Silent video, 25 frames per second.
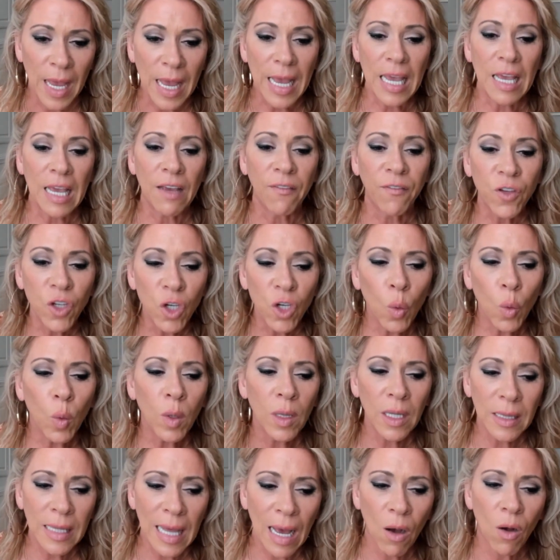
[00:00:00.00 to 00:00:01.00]
If you
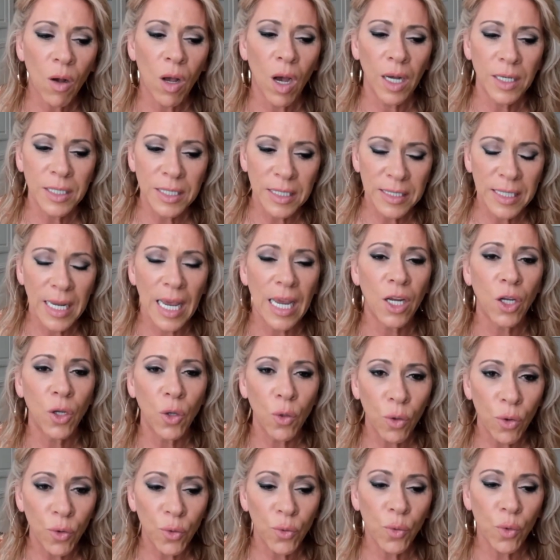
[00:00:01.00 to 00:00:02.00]
will allow God to take
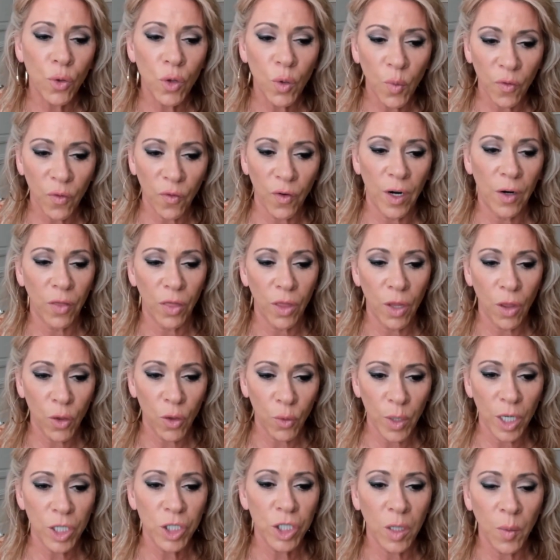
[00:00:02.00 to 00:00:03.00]
you through the
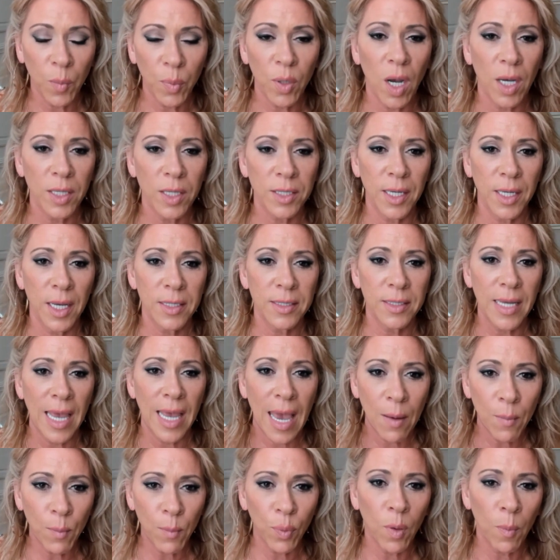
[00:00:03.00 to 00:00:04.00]
threshing process
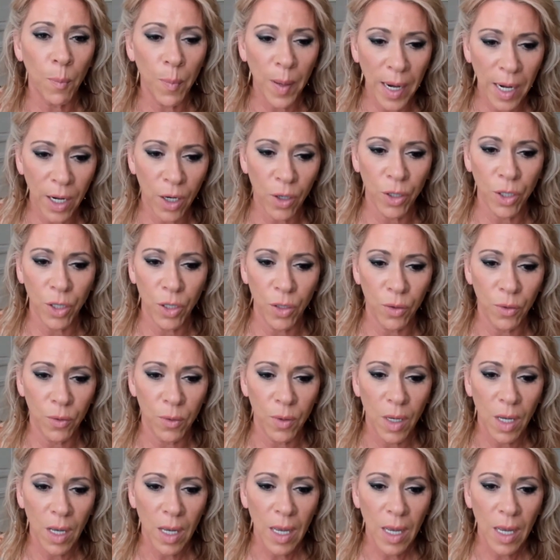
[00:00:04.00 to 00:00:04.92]
and prepare you,